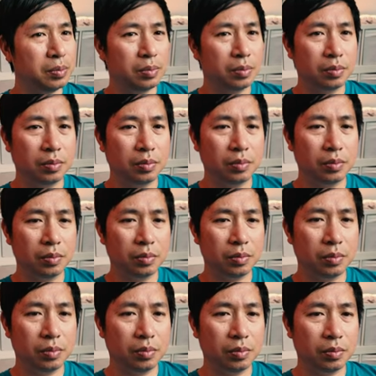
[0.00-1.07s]

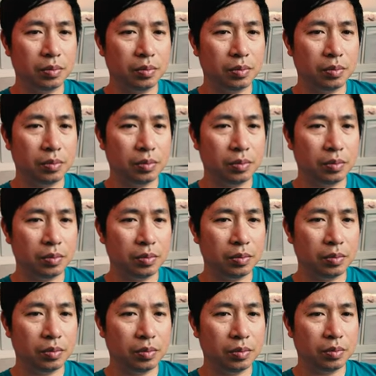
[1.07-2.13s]

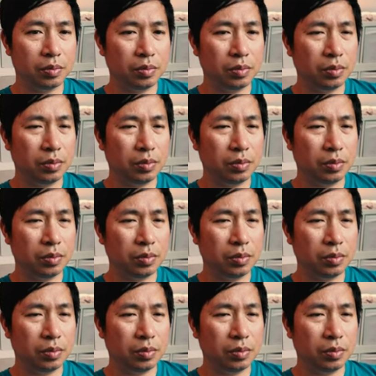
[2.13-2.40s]
(silence)